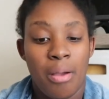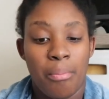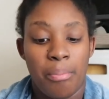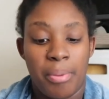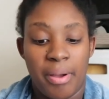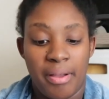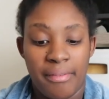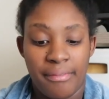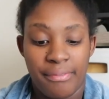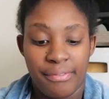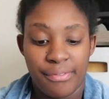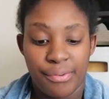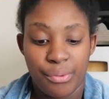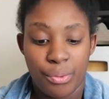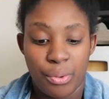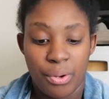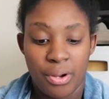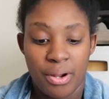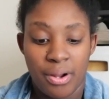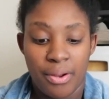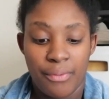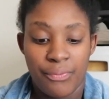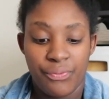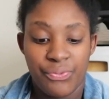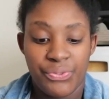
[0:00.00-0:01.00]
But
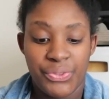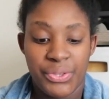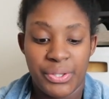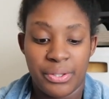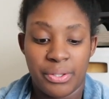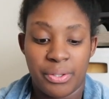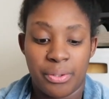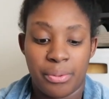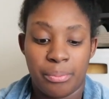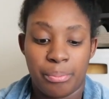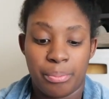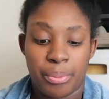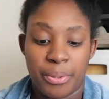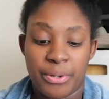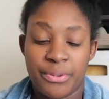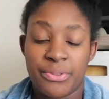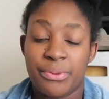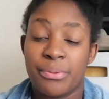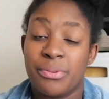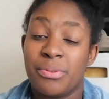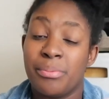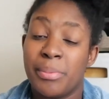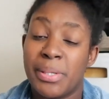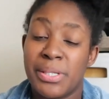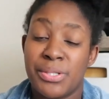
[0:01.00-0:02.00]
for the
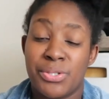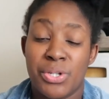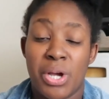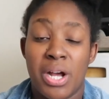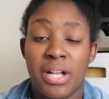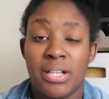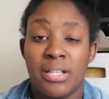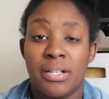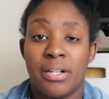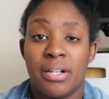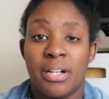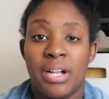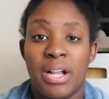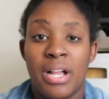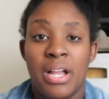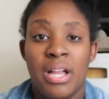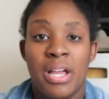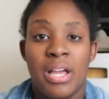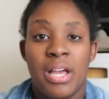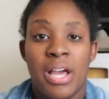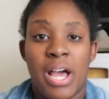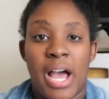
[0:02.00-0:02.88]
birth with my daughter,